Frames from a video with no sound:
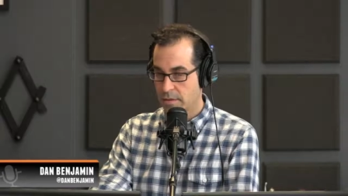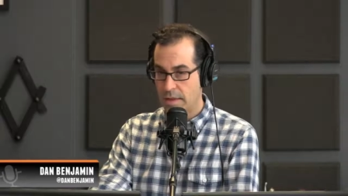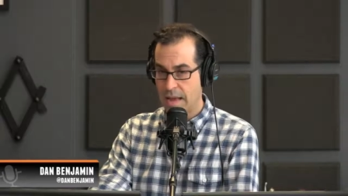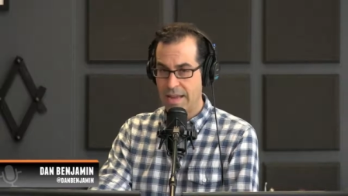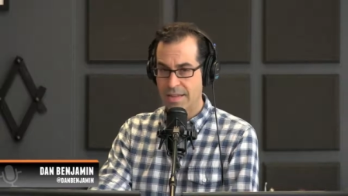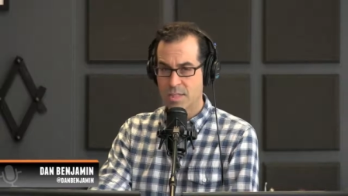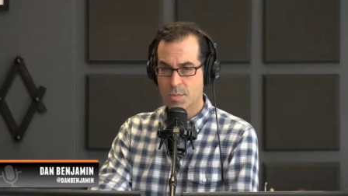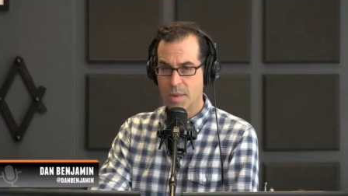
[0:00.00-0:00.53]

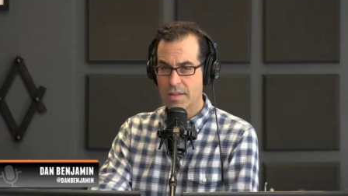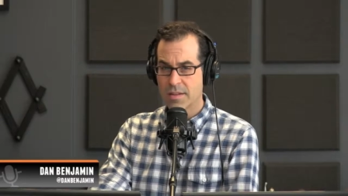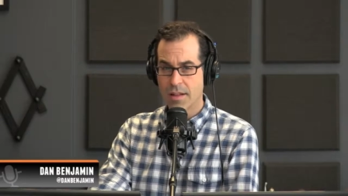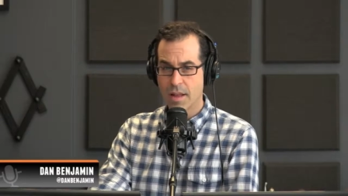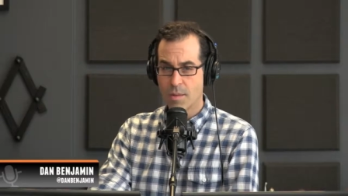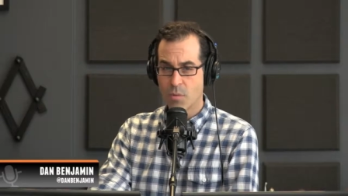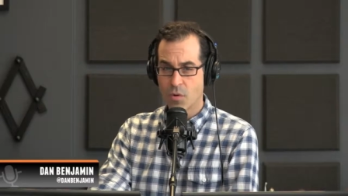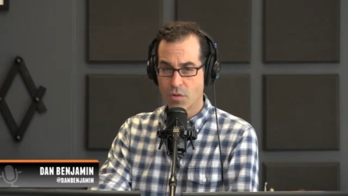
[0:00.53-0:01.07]
I expect a
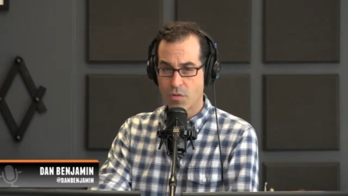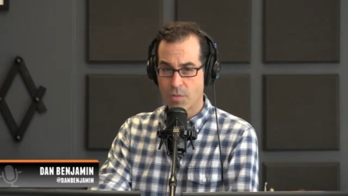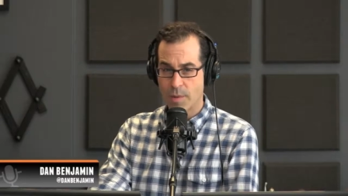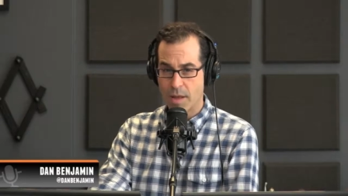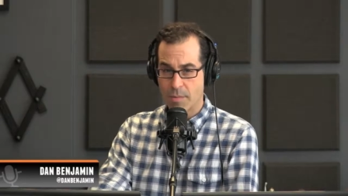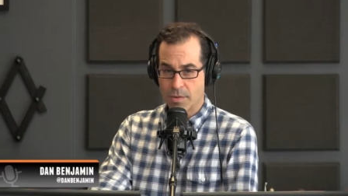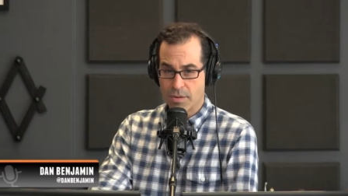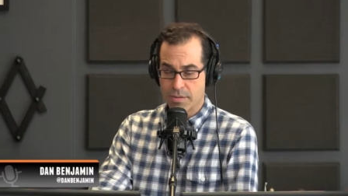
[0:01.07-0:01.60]
lot more from
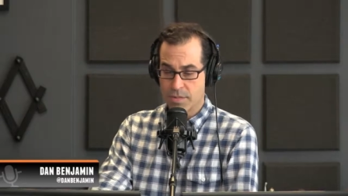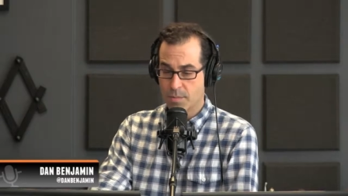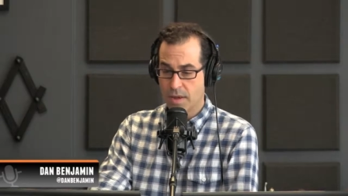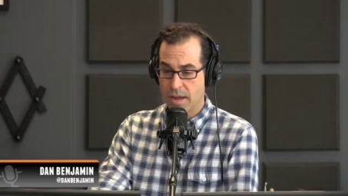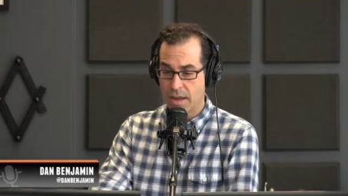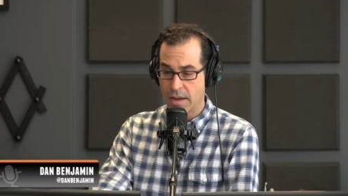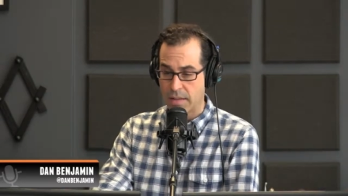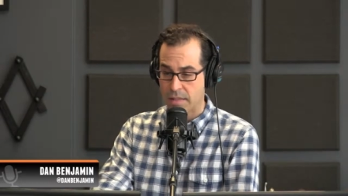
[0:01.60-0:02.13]
Apple, to
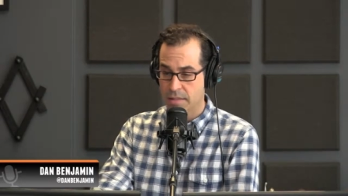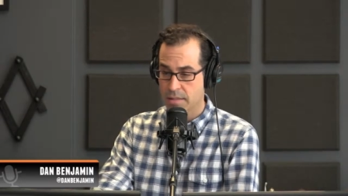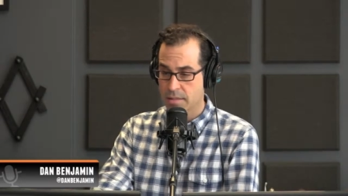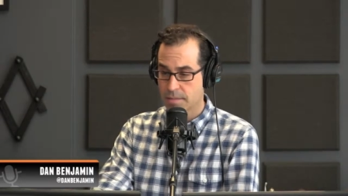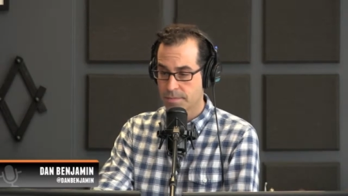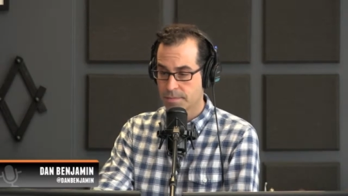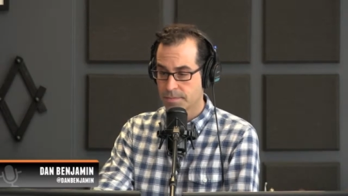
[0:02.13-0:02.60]
be honest.